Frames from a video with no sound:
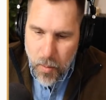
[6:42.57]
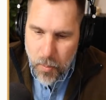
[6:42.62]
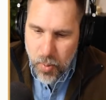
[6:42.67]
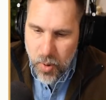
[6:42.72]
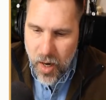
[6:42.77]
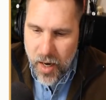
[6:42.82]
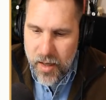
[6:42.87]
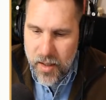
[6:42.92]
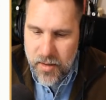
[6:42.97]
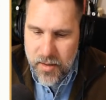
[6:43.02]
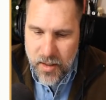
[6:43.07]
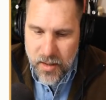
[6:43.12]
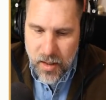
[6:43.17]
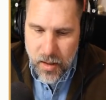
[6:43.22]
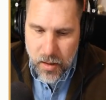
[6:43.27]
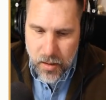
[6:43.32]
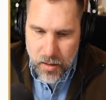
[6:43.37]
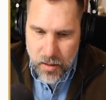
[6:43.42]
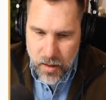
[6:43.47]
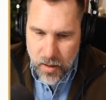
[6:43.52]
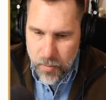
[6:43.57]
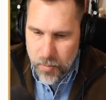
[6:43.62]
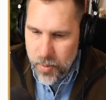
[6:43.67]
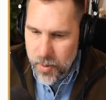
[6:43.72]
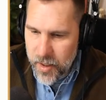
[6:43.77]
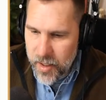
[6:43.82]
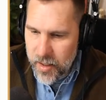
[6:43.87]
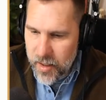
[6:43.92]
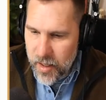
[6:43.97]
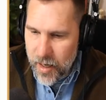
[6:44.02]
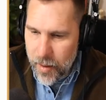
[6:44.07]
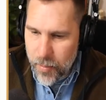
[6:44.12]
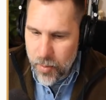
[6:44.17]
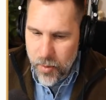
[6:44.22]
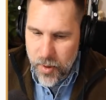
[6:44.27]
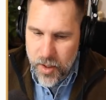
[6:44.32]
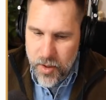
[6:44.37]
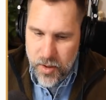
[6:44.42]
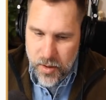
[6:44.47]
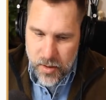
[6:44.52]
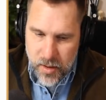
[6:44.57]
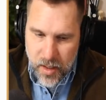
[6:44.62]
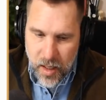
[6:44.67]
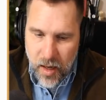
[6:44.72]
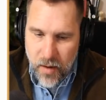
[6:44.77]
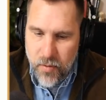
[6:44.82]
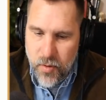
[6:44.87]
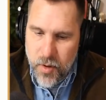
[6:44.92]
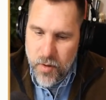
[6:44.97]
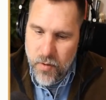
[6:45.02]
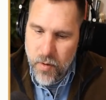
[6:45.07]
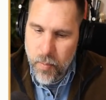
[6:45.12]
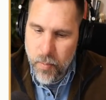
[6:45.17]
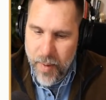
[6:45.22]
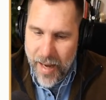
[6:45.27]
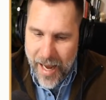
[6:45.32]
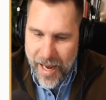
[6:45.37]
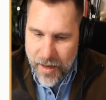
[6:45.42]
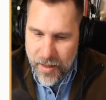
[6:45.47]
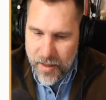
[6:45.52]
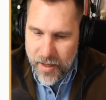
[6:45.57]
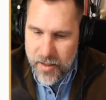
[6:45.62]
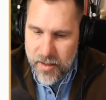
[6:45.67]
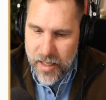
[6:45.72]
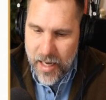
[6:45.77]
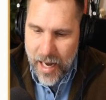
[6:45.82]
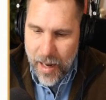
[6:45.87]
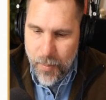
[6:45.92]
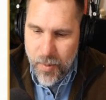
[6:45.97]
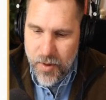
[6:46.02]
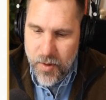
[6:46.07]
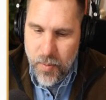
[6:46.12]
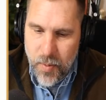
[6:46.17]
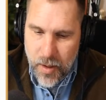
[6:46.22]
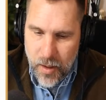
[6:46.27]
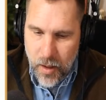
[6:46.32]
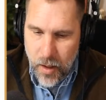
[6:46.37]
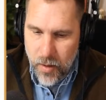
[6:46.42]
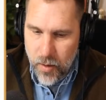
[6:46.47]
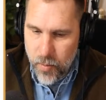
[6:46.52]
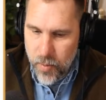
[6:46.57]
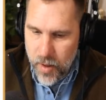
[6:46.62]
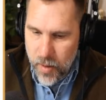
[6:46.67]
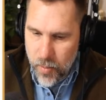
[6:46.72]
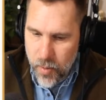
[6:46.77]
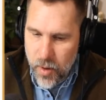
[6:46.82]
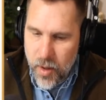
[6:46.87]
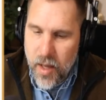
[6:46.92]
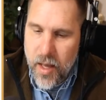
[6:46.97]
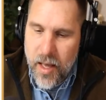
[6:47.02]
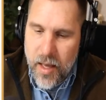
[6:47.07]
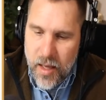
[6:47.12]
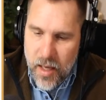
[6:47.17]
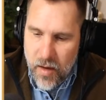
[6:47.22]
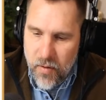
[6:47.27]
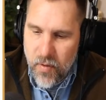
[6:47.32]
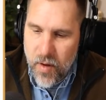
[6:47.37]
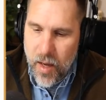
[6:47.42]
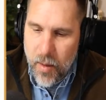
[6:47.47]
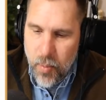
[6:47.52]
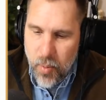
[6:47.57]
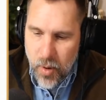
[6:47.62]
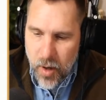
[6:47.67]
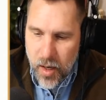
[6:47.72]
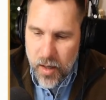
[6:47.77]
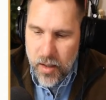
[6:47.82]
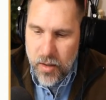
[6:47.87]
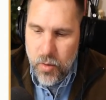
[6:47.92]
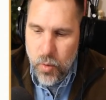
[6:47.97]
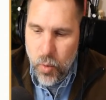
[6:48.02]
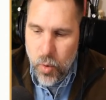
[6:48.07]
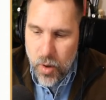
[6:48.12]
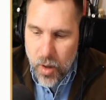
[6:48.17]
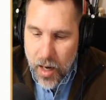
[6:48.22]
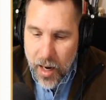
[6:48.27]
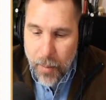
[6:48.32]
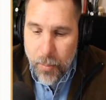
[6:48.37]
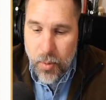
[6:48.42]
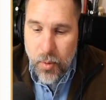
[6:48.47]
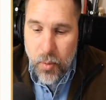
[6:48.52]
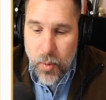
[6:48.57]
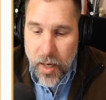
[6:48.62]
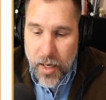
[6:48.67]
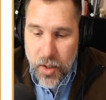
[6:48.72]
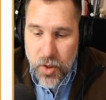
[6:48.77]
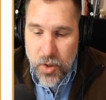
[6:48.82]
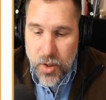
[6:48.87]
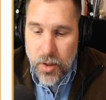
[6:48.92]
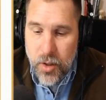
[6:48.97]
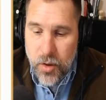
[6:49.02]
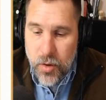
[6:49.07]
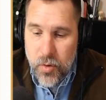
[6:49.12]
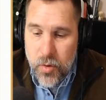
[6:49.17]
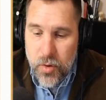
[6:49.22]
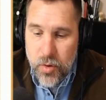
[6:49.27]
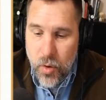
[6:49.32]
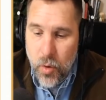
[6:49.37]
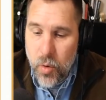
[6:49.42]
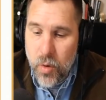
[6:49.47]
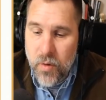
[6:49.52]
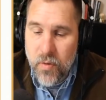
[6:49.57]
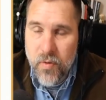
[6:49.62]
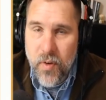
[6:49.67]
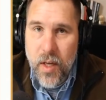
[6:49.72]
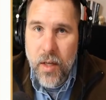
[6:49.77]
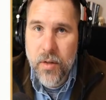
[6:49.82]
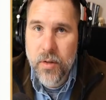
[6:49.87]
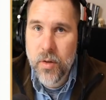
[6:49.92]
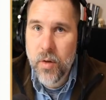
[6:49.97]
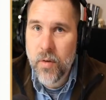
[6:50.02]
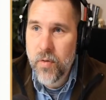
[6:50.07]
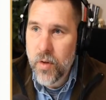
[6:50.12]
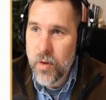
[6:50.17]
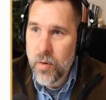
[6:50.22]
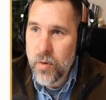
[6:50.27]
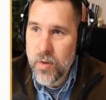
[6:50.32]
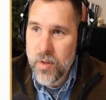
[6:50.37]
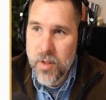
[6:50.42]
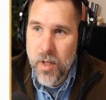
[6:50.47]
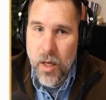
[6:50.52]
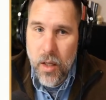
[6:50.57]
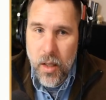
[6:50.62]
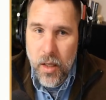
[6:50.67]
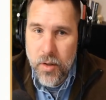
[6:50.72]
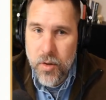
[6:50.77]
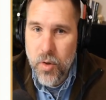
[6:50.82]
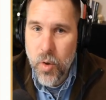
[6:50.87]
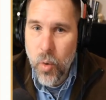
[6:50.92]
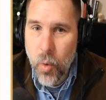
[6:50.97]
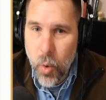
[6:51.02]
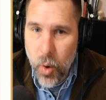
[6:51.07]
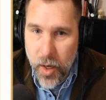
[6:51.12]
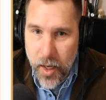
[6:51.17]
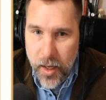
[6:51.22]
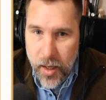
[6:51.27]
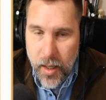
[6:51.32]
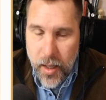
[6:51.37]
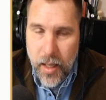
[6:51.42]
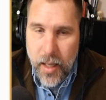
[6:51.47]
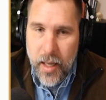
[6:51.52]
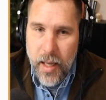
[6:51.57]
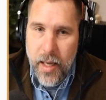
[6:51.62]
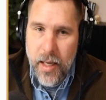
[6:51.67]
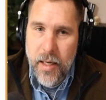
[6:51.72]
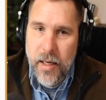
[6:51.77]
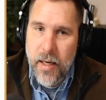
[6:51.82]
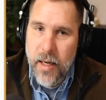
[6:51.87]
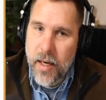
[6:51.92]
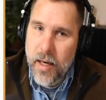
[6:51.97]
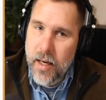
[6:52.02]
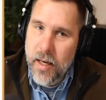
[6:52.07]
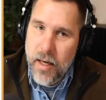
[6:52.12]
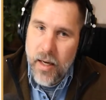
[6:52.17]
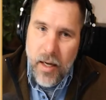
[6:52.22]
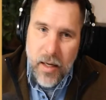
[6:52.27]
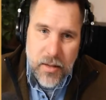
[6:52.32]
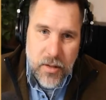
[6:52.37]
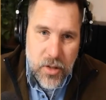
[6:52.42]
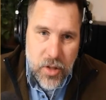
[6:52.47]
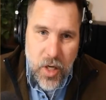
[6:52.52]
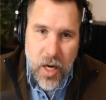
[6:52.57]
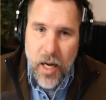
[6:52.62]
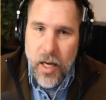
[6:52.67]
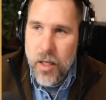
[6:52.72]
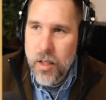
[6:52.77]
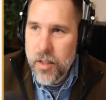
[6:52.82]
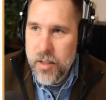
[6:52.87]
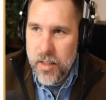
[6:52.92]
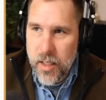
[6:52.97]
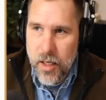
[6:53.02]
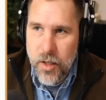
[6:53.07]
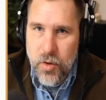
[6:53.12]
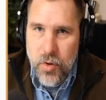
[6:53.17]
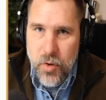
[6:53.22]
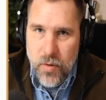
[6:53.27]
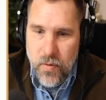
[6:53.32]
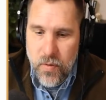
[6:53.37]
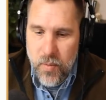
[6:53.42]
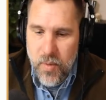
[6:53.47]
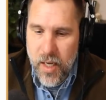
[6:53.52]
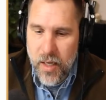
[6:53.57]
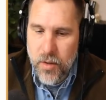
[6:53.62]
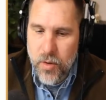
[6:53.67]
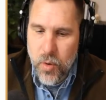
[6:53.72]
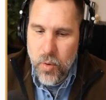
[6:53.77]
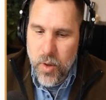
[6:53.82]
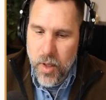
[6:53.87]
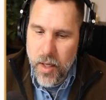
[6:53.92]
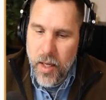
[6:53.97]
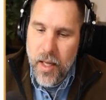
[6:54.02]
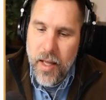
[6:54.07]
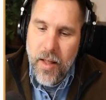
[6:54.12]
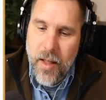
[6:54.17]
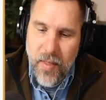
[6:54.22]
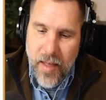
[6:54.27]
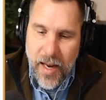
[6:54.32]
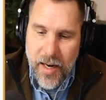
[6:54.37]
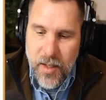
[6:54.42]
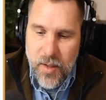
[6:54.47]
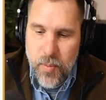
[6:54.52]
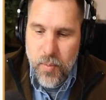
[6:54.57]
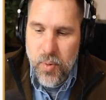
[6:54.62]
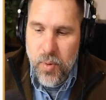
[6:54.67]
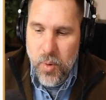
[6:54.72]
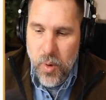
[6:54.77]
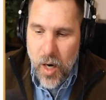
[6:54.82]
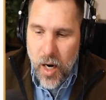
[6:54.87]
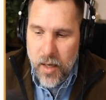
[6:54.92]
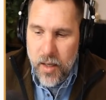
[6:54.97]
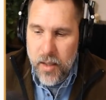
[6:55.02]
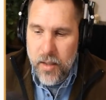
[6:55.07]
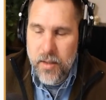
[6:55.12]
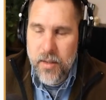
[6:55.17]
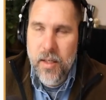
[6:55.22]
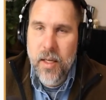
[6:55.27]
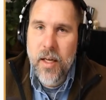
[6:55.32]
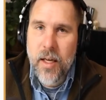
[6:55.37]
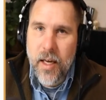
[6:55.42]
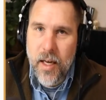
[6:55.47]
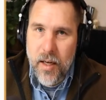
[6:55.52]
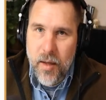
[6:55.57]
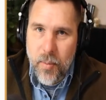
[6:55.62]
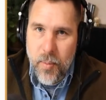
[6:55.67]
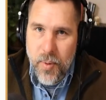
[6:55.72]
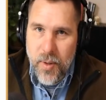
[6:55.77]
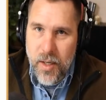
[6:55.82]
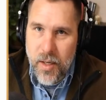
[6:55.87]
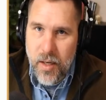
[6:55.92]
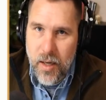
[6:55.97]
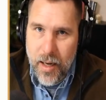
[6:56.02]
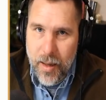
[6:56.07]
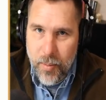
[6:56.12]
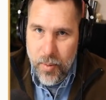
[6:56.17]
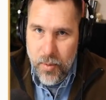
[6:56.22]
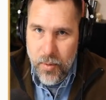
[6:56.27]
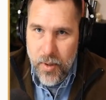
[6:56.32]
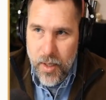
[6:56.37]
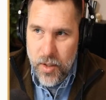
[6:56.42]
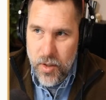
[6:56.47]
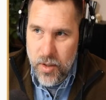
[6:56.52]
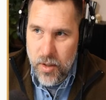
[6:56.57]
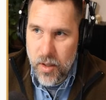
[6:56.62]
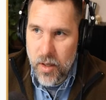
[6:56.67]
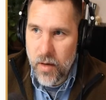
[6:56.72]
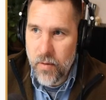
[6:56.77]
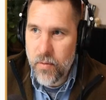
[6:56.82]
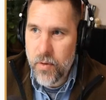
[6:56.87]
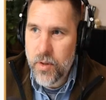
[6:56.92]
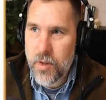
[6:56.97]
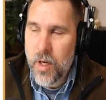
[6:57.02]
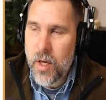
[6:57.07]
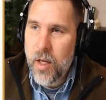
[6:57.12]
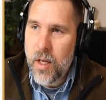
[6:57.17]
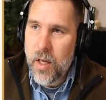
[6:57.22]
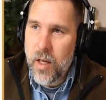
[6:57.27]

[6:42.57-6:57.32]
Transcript: Products and completed operations. Coverage for bad things that happen to other people if a product or operation you sold fails. So if you sell a toy and a child is injured from that toy, that is products and completed operation coverage.